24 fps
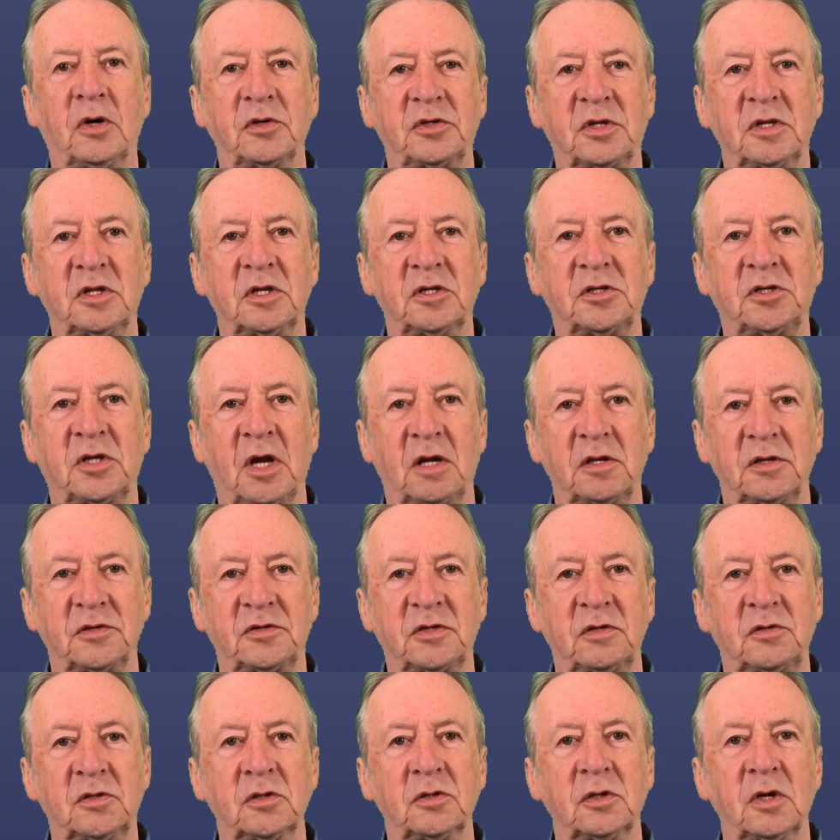to the Chelsea
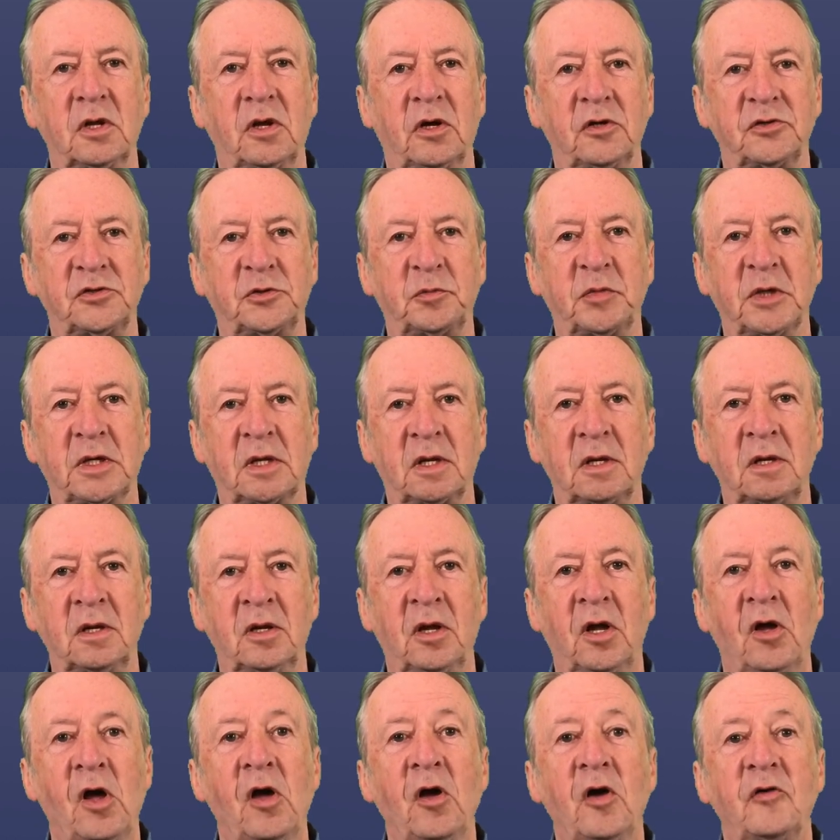Royal Hospital
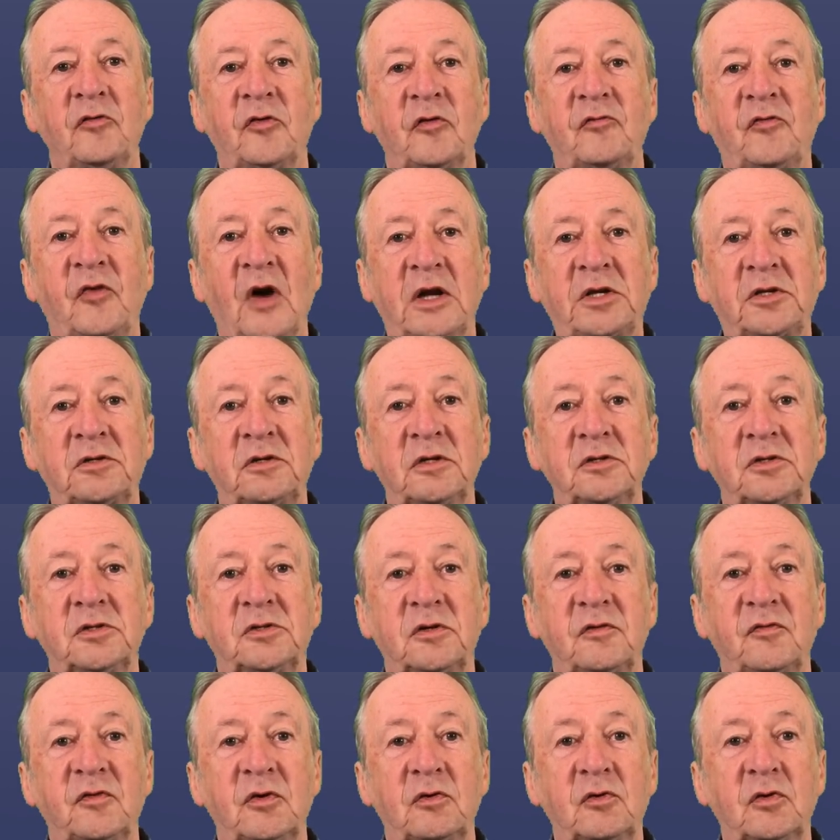for veterans
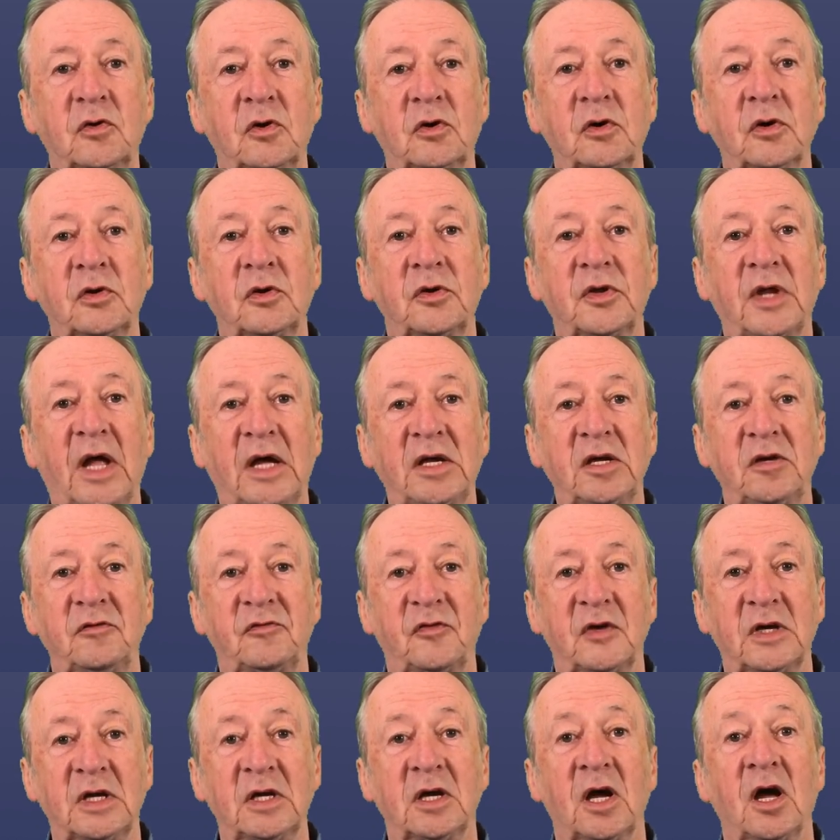of the Royal
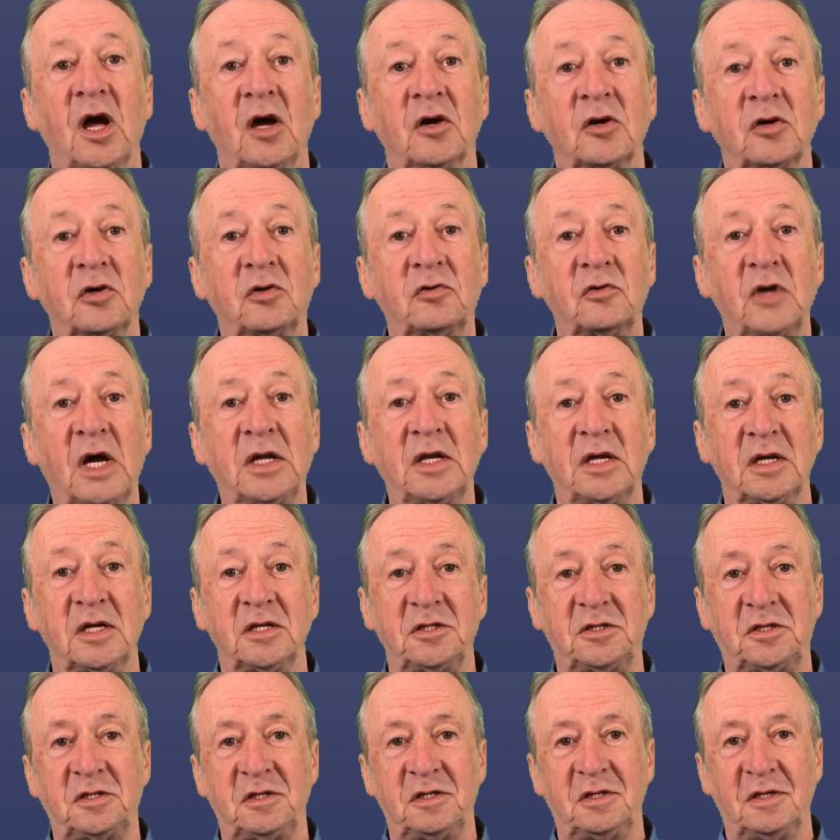Navy at
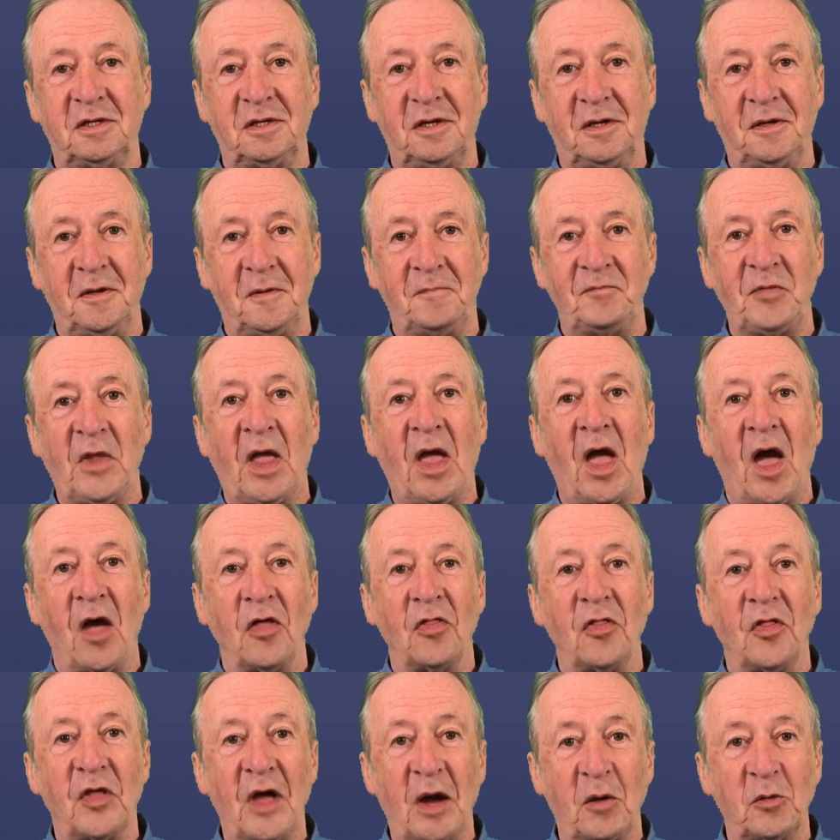Greenwich, and
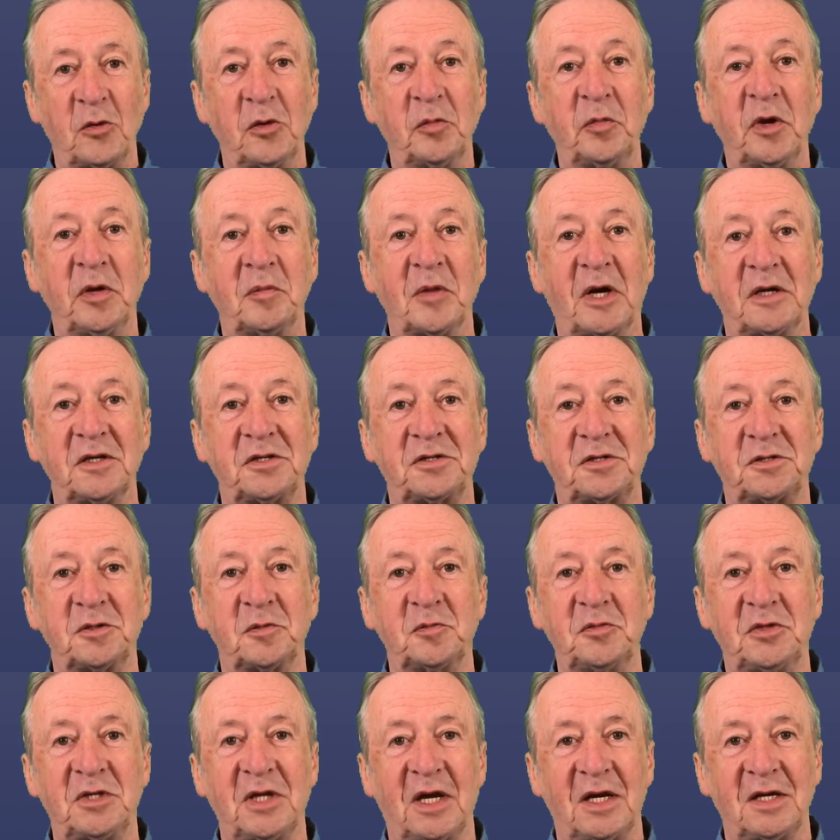that will be my
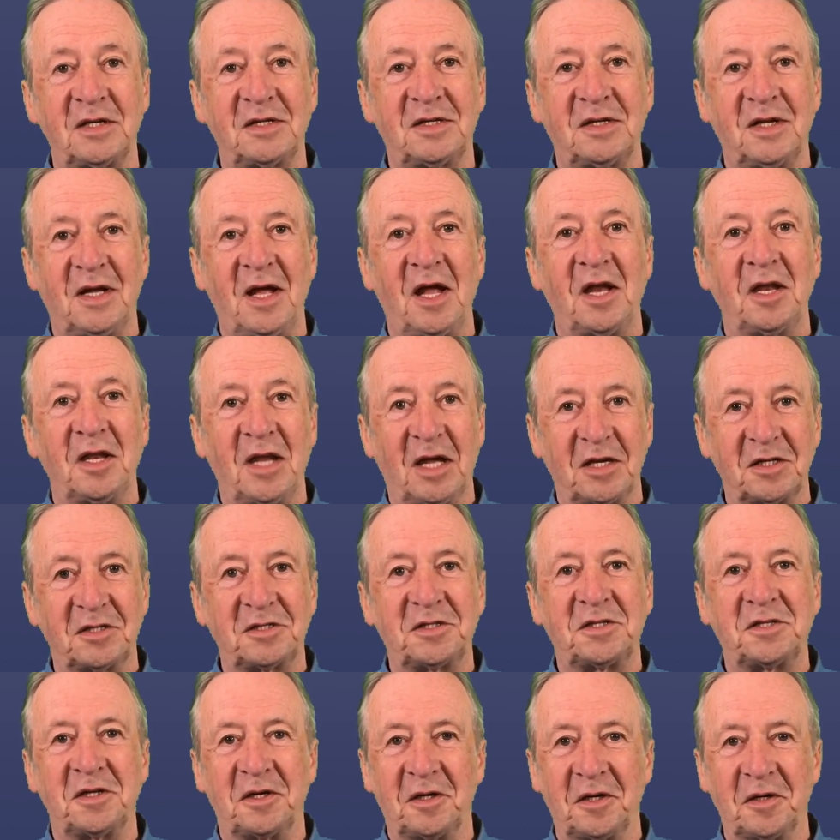subject next
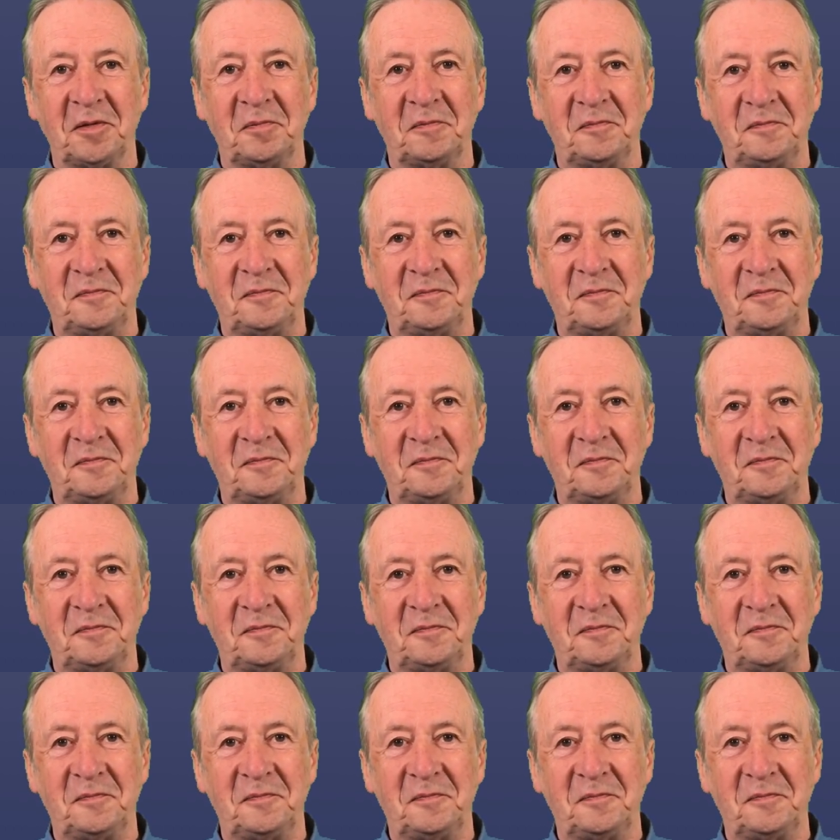time.